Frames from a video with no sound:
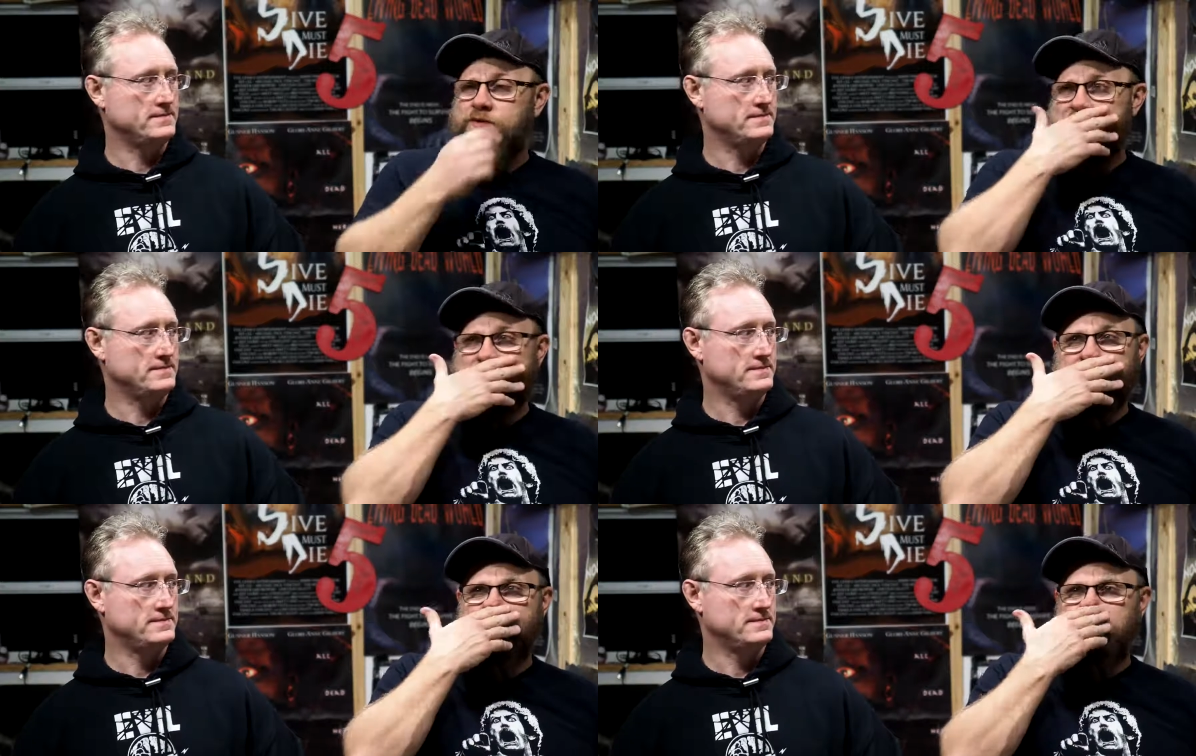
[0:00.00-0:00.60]
Speaker 1: in
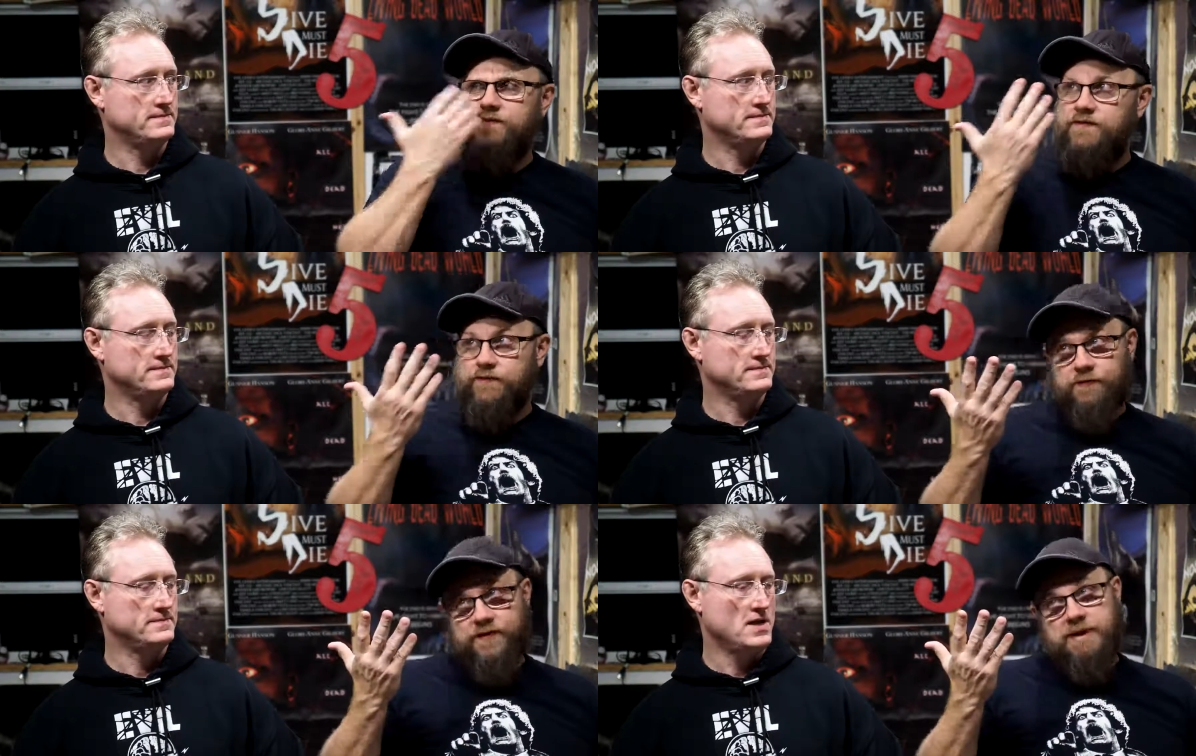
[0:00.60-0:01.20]
that movie. If
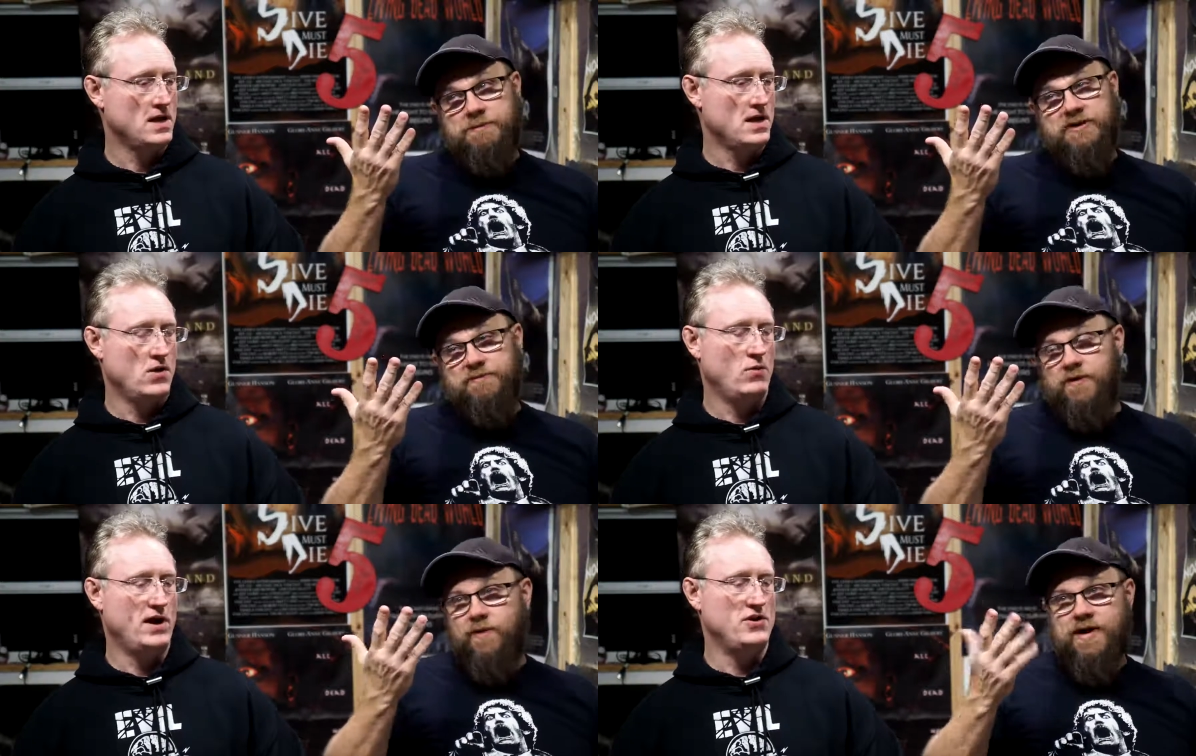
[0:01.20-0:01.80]
you forgive me, it's
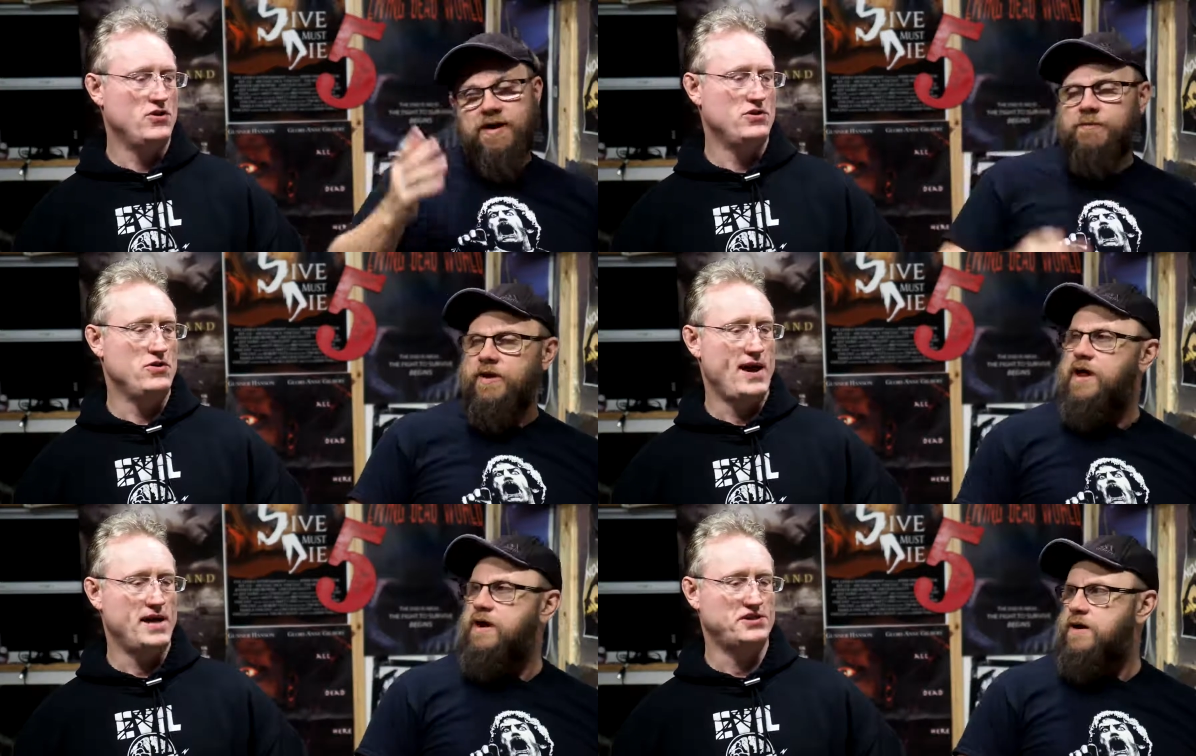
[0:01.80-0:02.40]
been a while. Well,
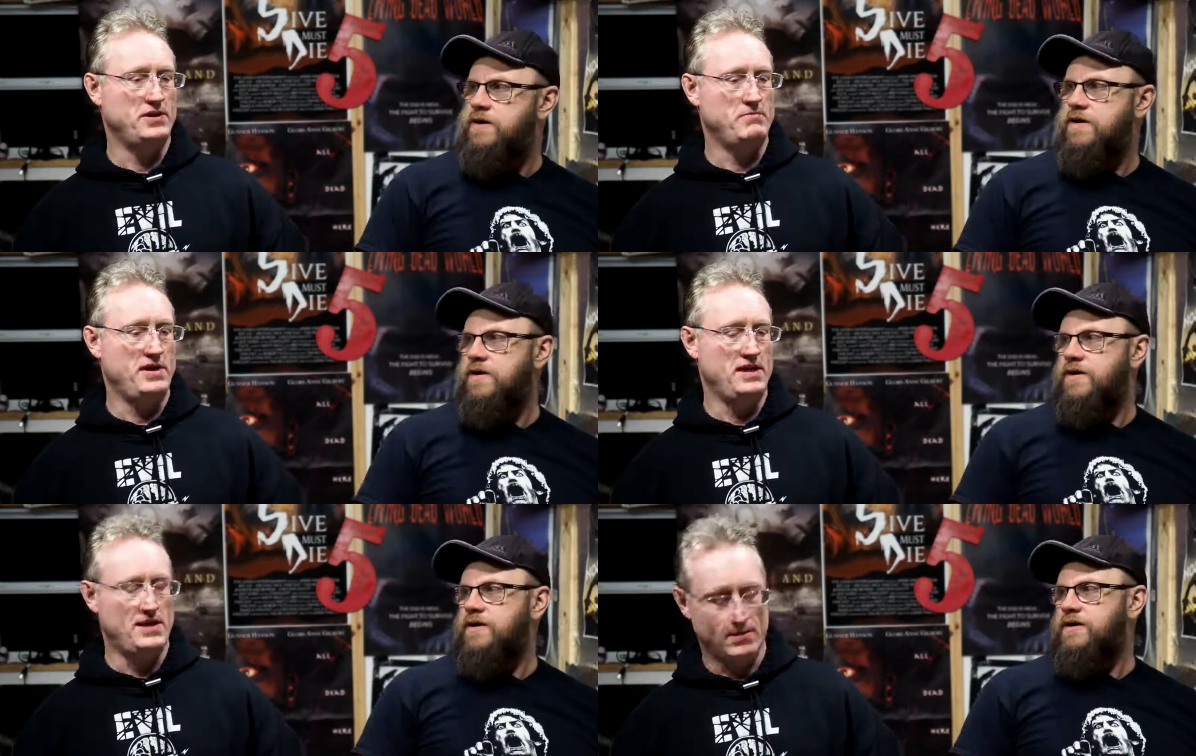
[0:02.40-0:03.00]
you actually
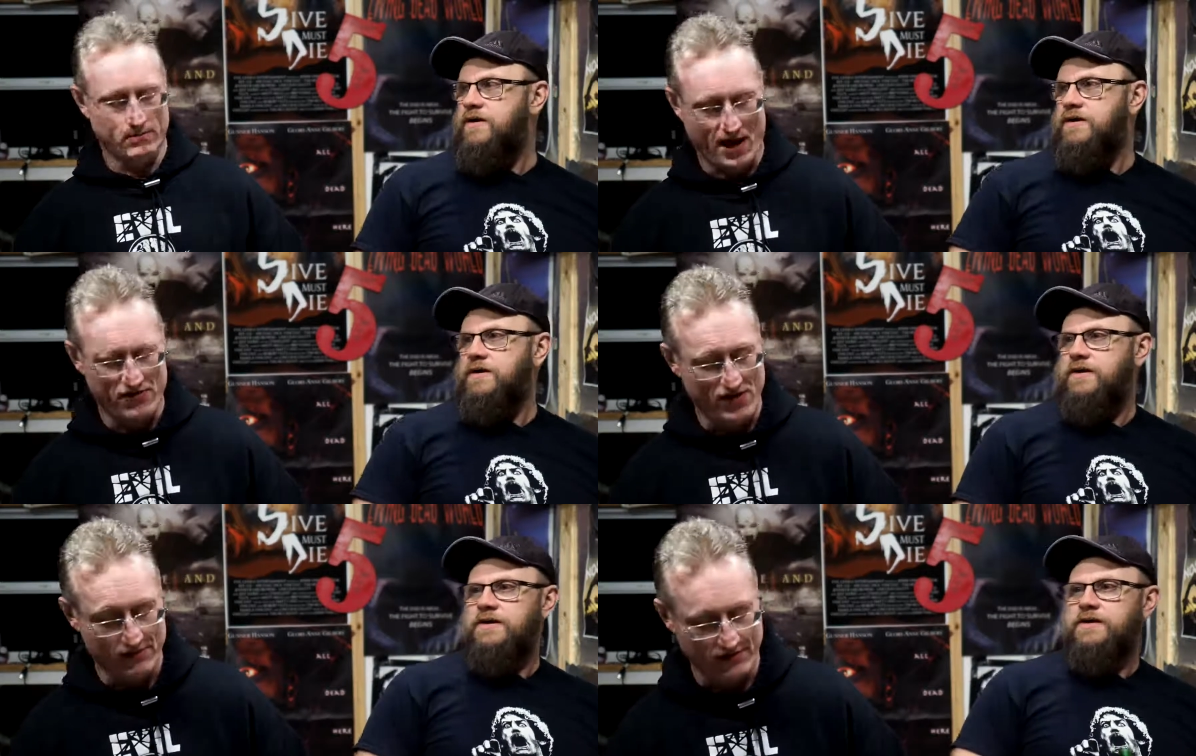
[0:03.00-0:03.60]
meet him, I
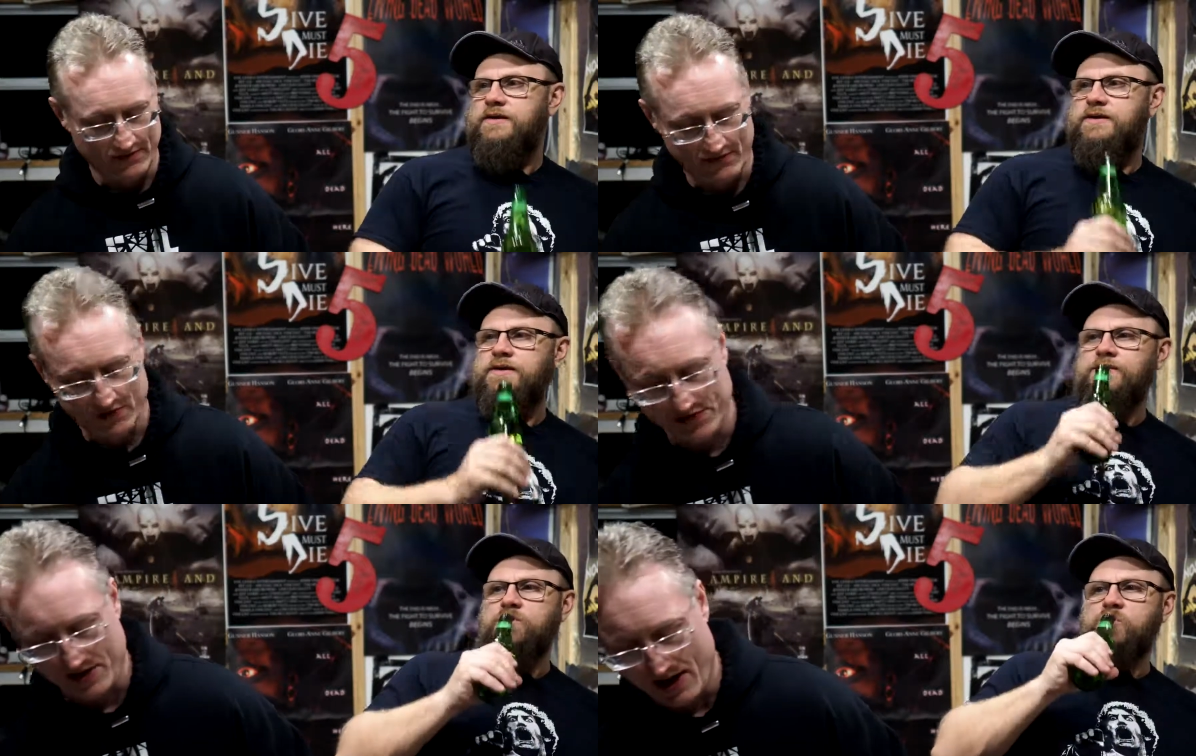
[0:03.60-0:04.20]
think, for the
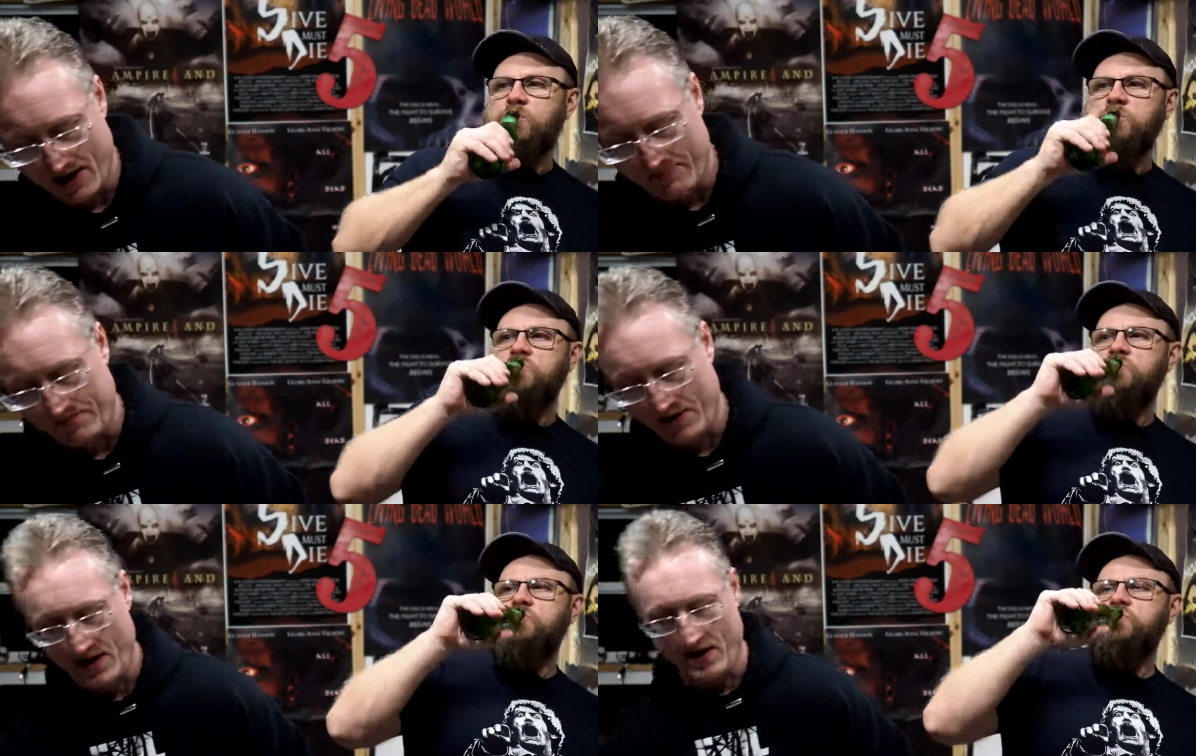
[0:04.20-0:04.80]
first time
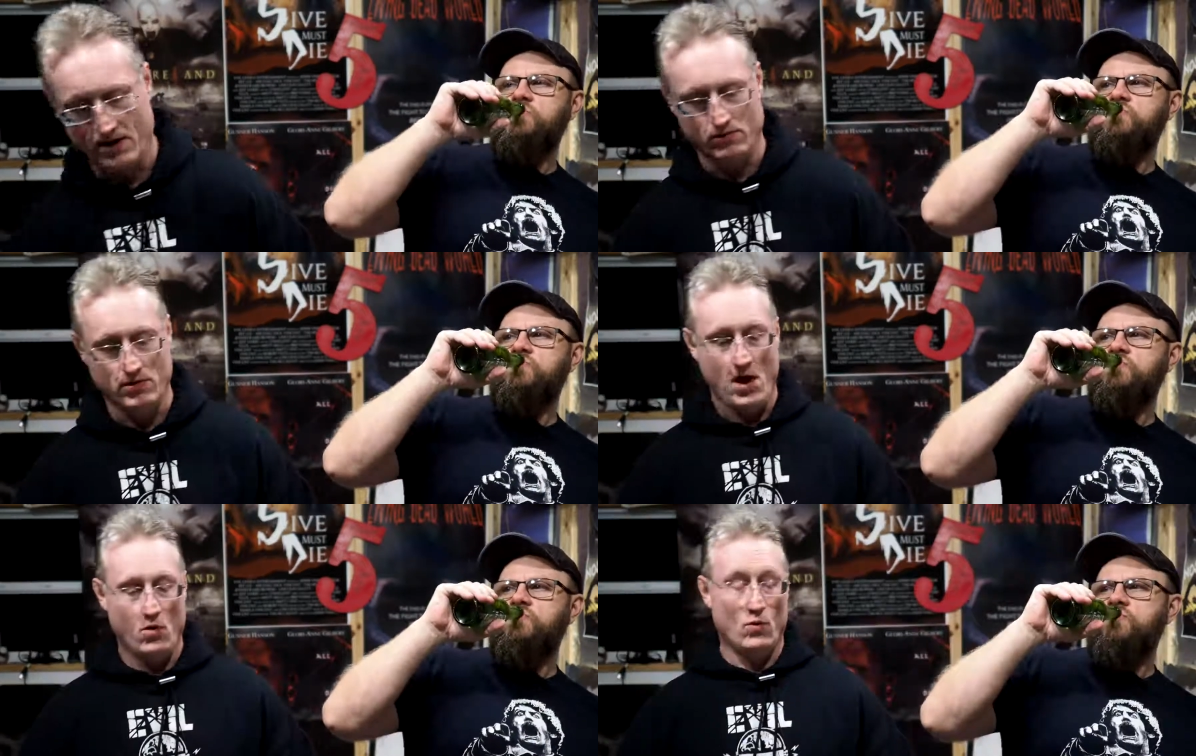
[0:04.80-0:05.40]
in
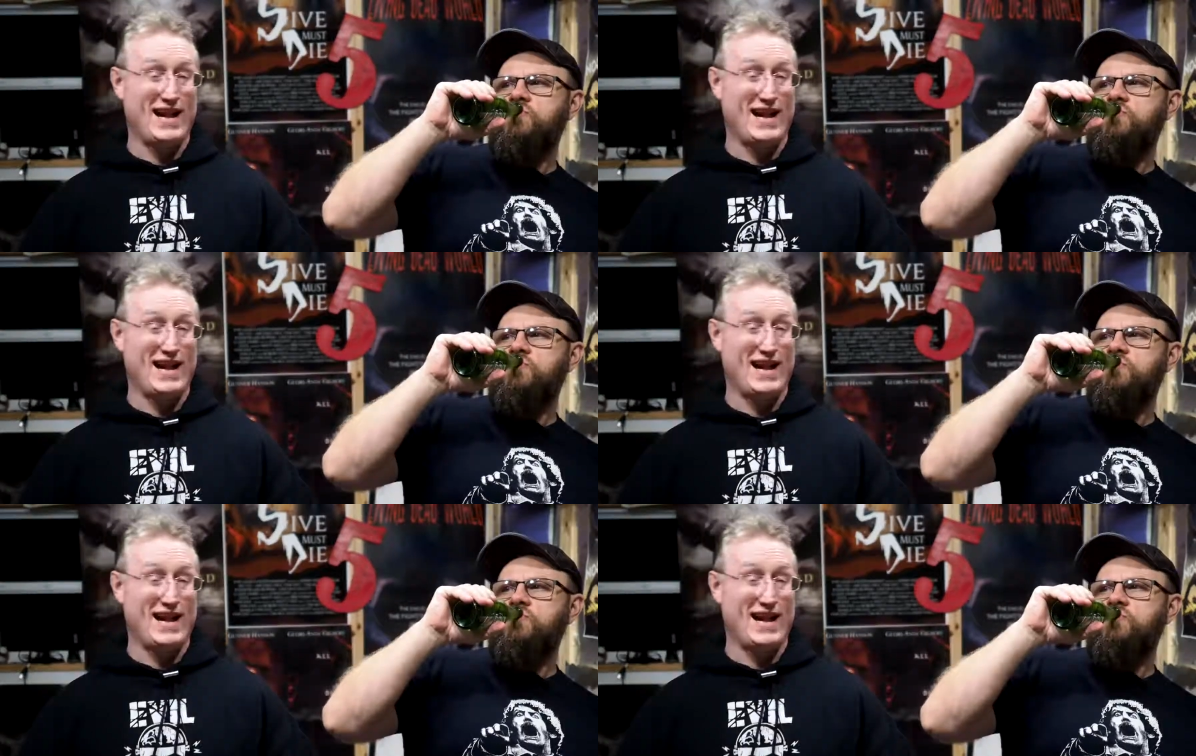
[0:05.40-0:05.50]
what